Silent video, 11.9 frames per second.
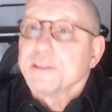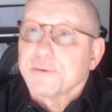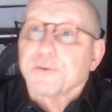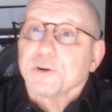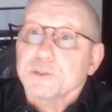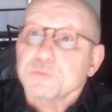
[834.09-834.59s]

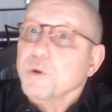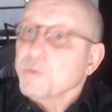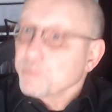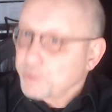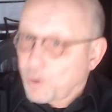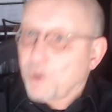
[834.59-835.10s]
The first
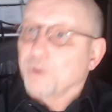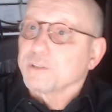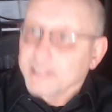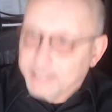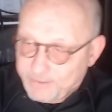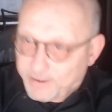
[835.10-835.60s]
one was
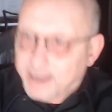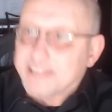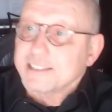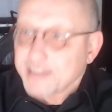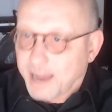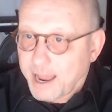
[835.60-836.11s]
called the
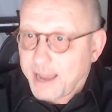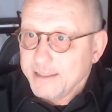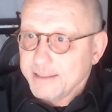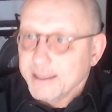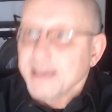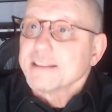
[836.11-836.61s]
Levites'
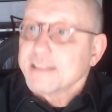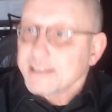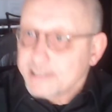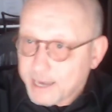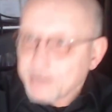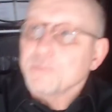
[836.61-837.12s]
tithe.
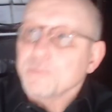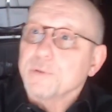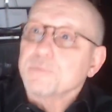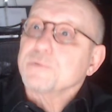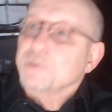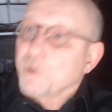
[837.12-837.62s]
The second
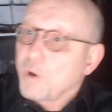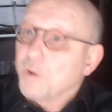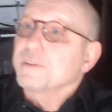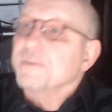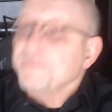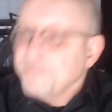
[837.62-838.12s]
one was
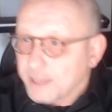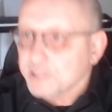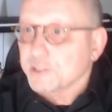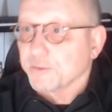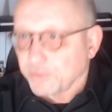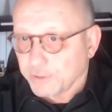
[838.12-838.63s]
called the
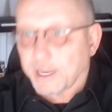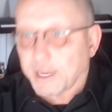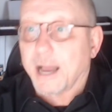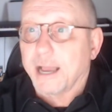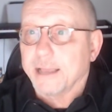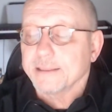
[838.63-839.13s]
festival
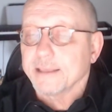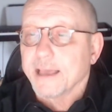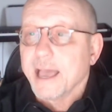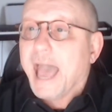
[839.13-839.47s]
tithe.